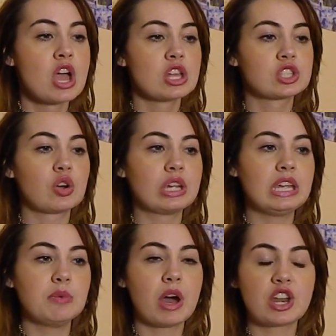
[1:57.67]
So
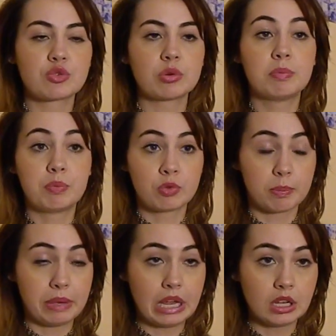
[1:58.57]
he wanted to
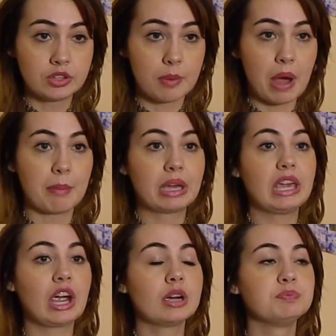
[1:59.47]
repeal the
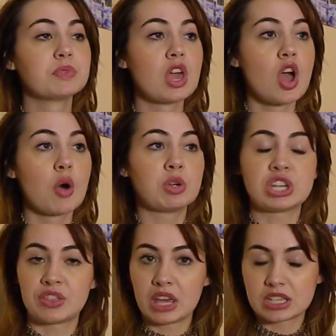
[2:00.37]
Obamacare, which
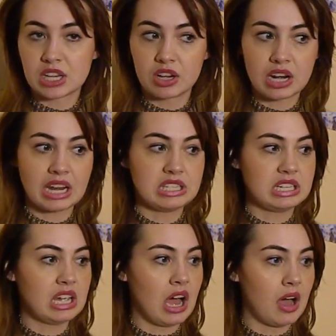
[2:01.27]
I think is a good
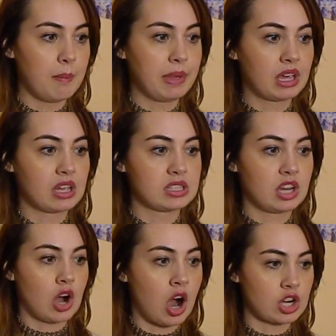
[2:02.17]
idea because
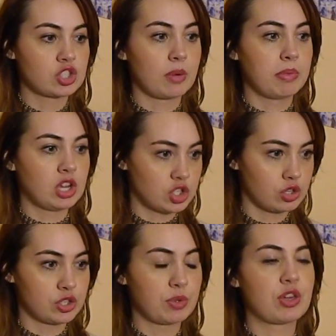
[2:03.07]
are some
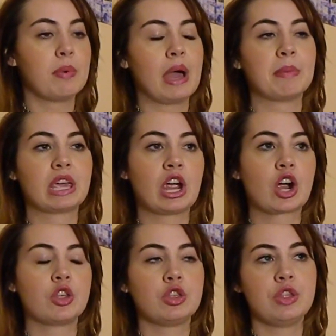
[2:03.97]
issues with
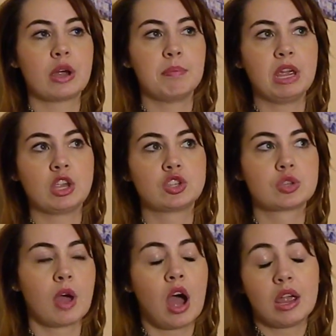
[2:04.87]
Obamacare.
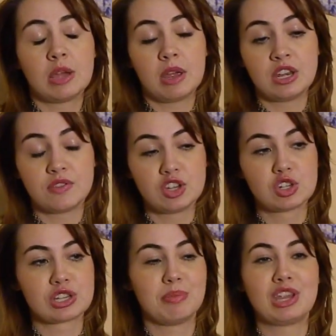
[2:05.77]

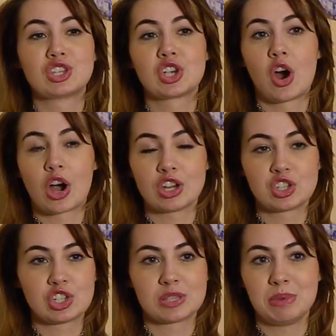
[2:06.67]
Individuals are being
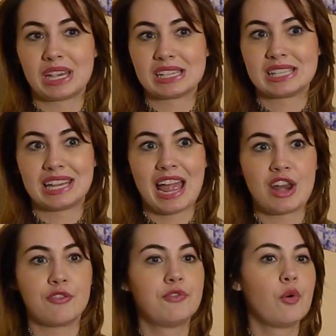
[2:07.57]
charged just because they
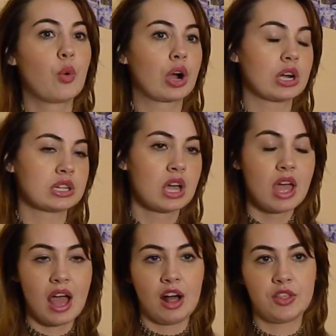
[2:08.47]
can't afford
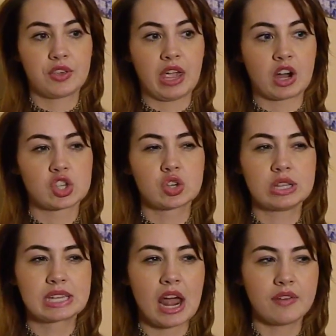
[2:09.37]
health care. So
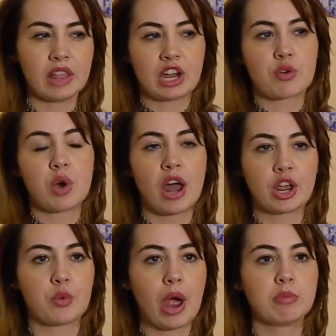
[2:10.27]
it's kind of like
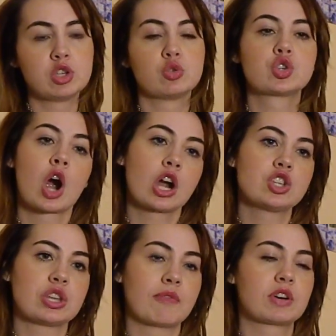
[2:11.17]
ironic. Why would you
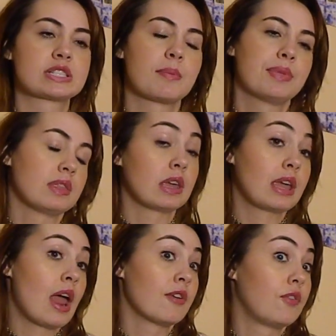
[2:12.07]
charge them for something they
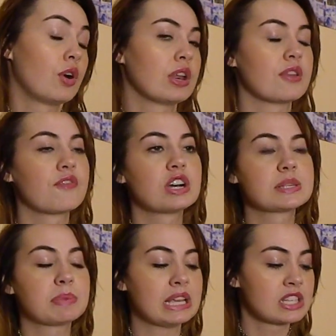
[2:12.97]
can't afford in the
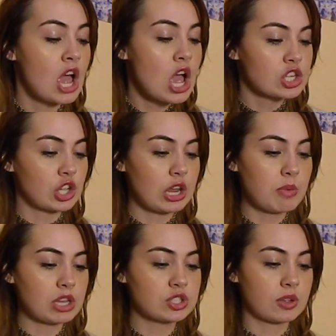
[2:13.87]
first place? So he
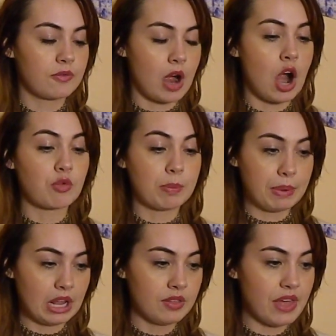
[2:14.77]
wants to
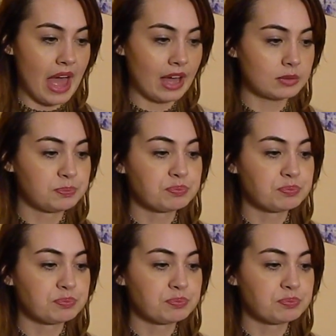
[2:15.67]
repeal that.